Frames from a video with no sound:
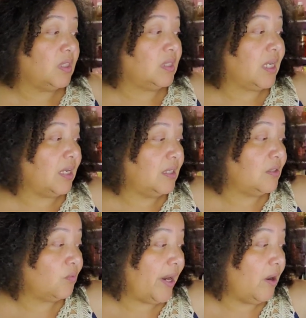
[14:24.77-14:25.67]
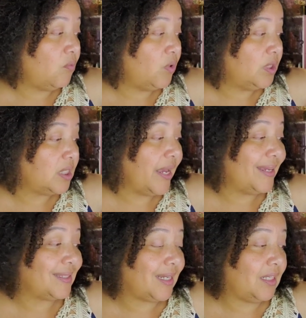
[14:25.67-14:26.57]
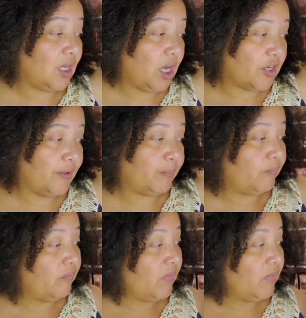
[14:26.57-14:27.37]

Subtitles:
This round was Estee Lauder.